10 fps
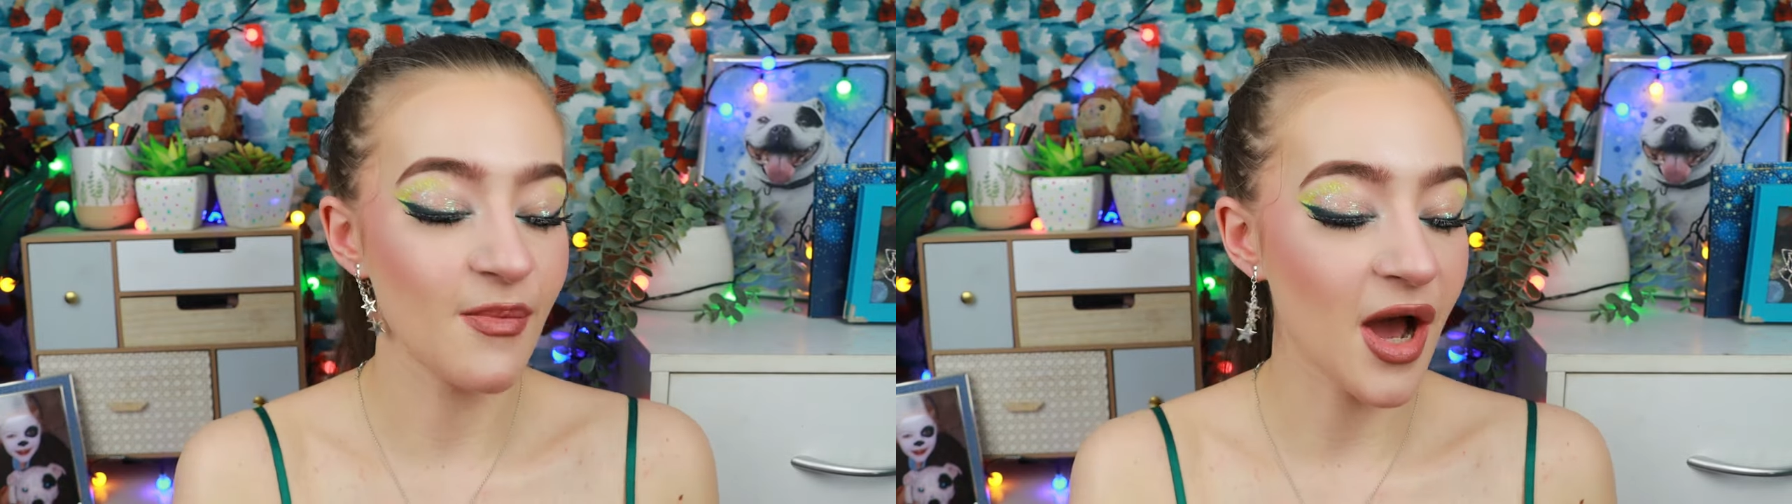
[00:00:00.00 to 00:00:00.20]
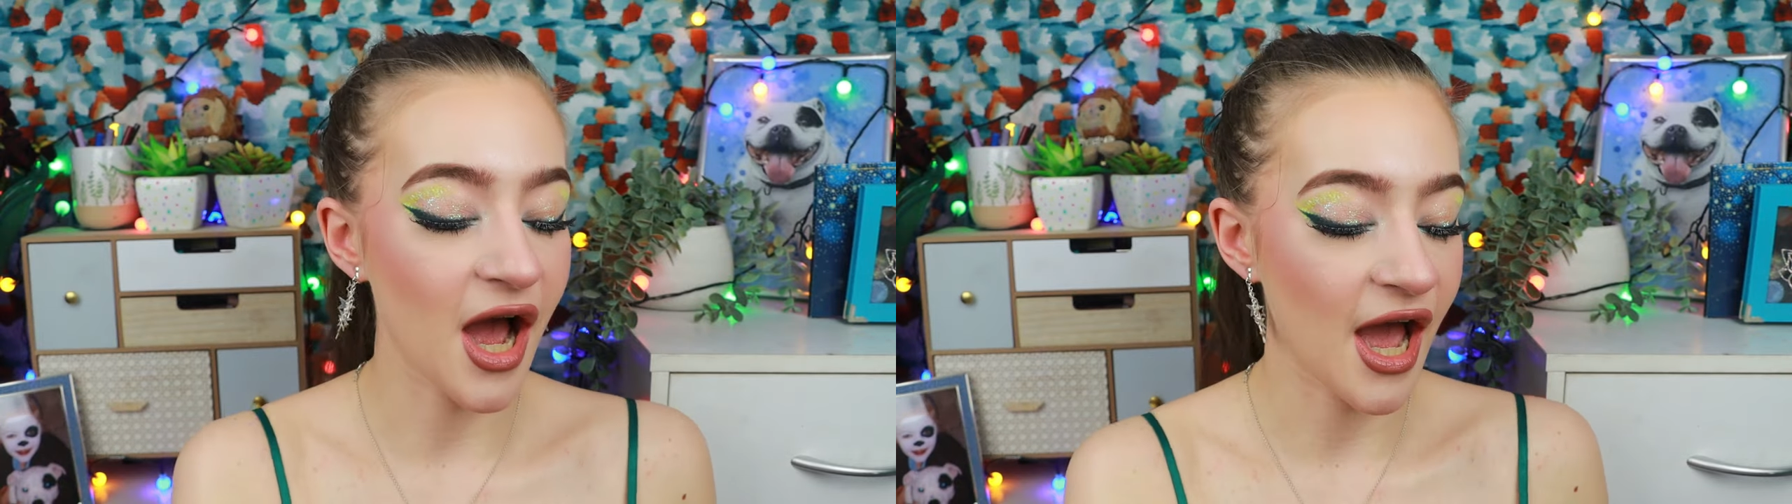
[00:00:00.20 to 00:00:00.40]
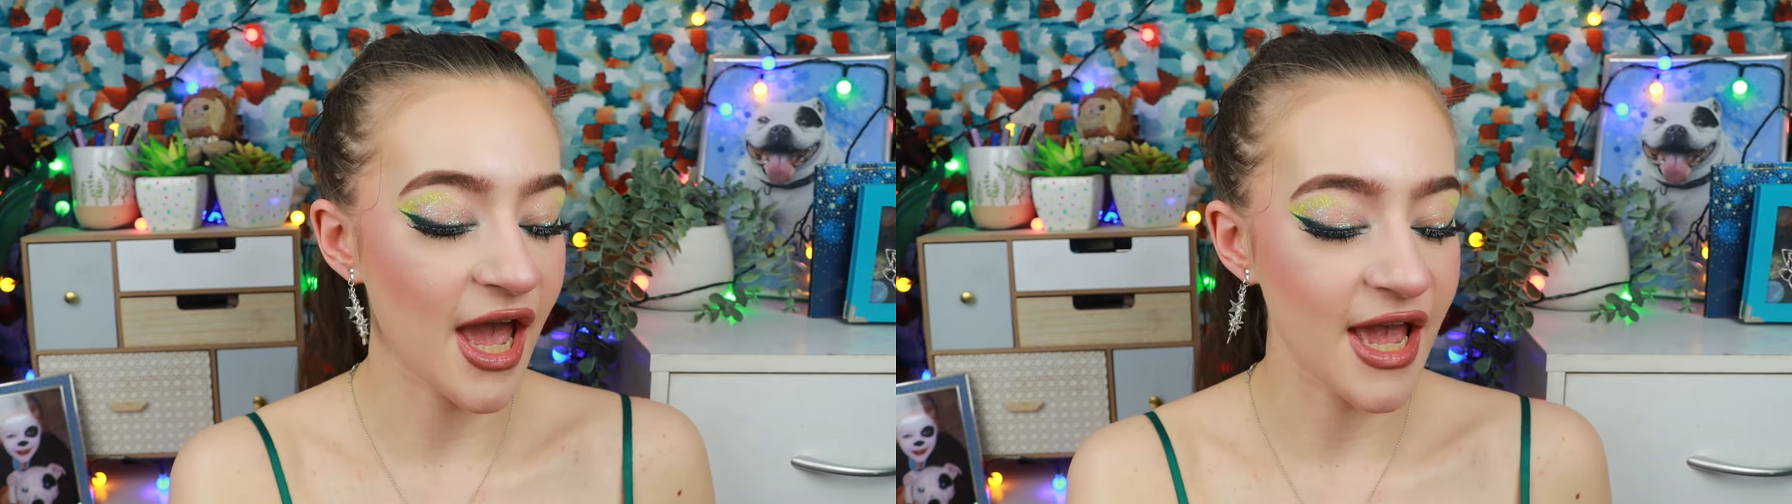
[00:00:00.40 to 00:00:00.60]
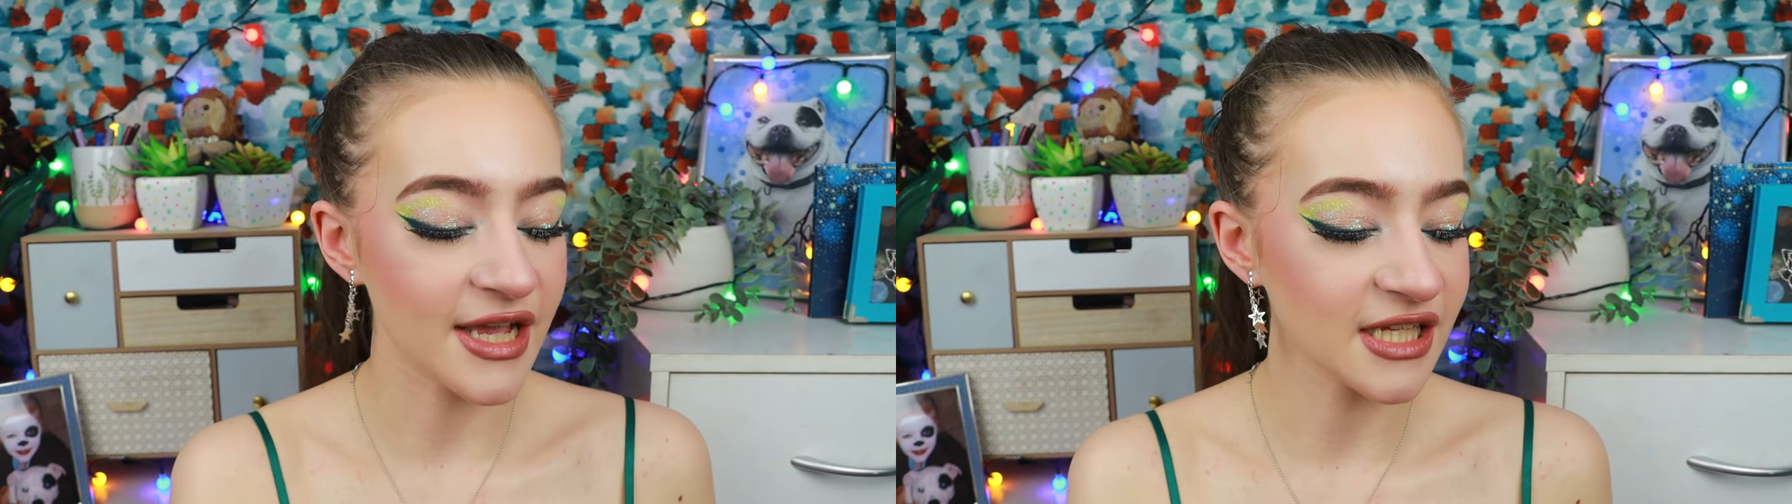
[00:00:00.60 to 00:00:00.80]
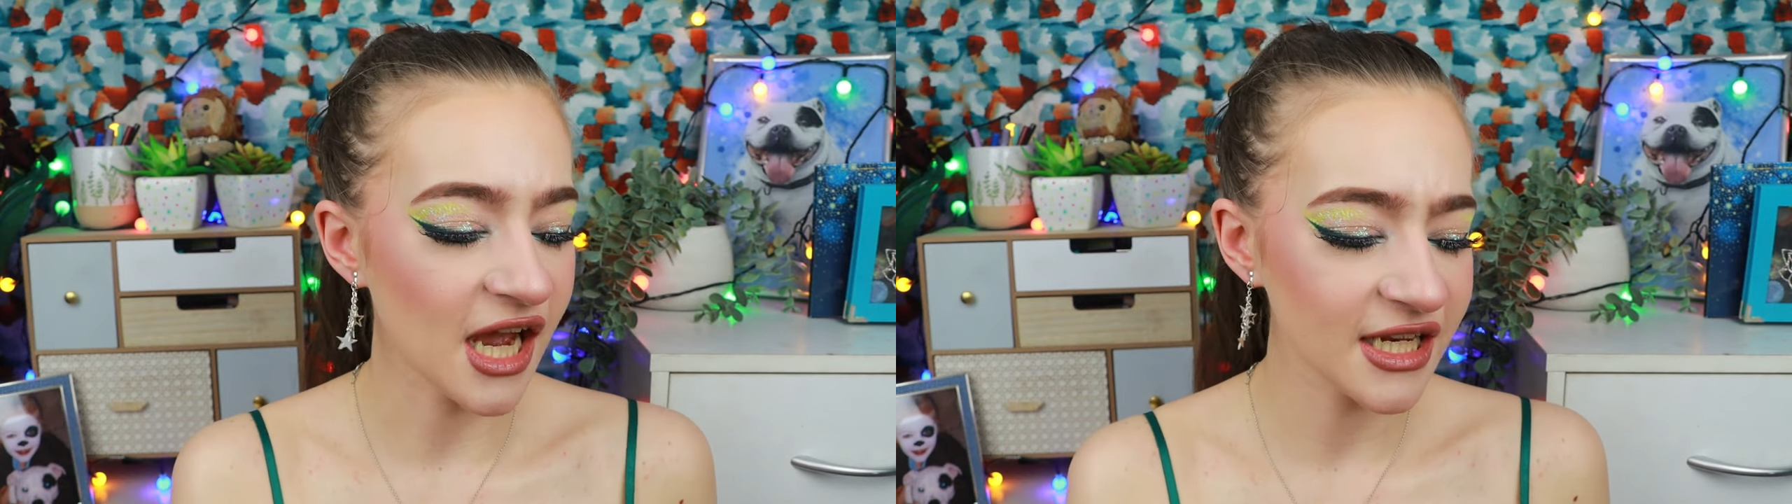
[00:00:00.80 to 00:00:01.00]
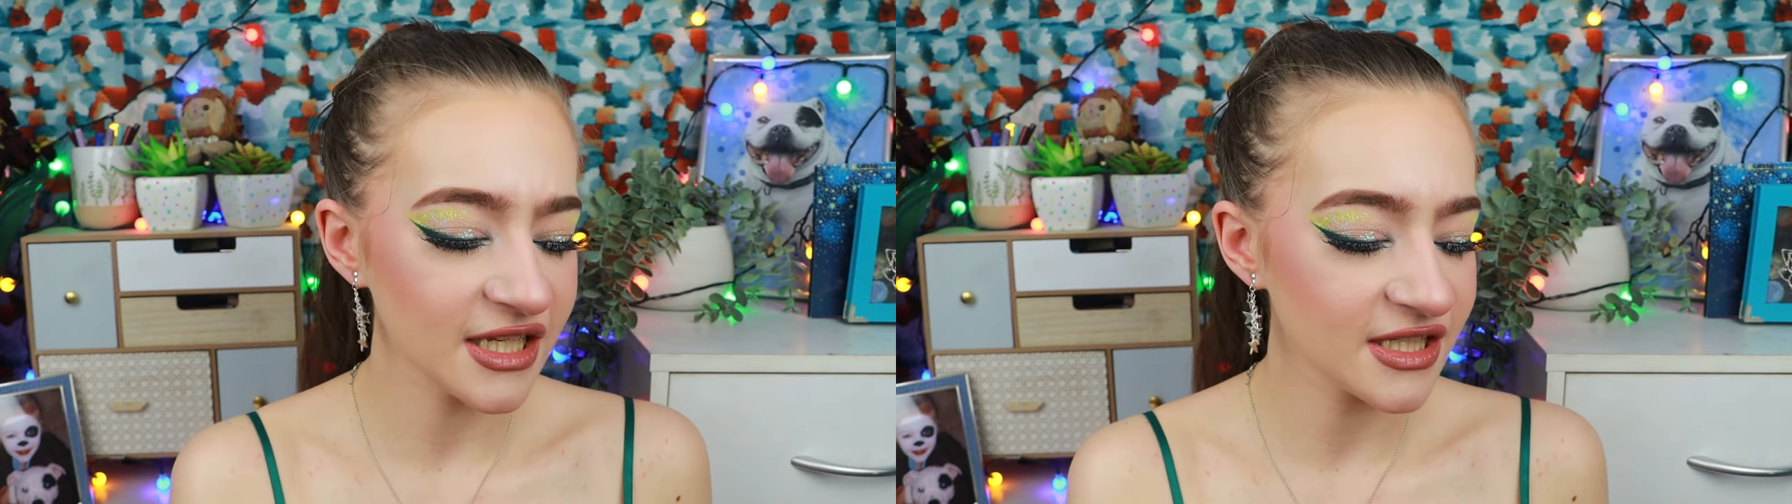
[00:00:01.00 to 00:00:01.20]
my tiny